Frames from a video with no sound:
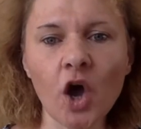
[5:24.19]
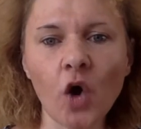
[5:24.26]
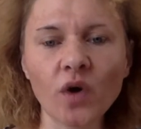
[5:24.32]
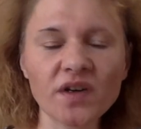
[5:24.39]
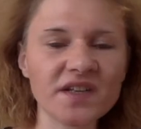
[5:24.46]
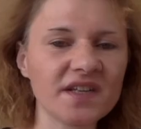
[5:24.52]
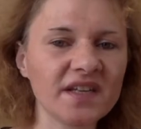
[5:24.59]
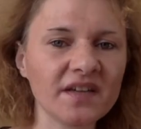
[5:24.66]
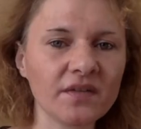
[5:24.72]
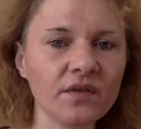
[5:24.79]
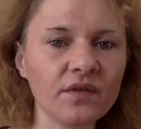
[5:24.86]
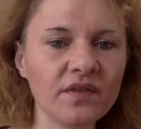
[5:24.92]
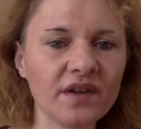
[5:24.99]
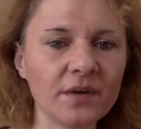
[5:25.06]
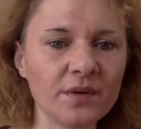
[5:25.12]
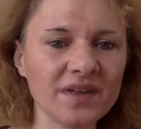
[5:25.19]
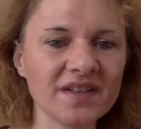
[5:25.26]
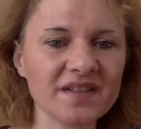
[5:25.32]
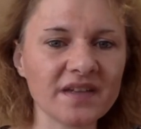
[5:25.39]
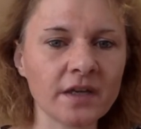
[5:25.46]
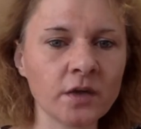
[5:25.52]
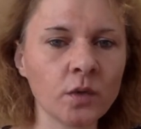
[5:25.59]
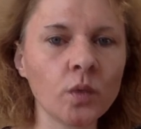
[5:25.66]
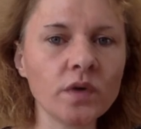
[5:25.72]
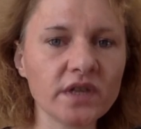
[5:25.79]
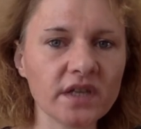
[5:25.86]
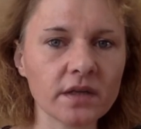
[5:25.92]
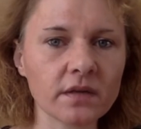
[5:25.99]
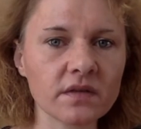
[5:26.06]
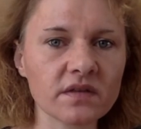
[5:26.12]
until there is an
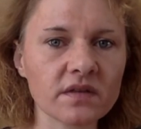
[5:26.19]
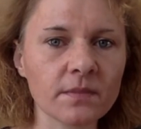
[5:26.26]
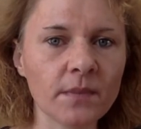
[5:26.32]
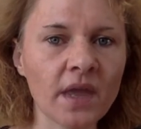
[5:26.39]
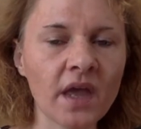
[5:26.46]
audience.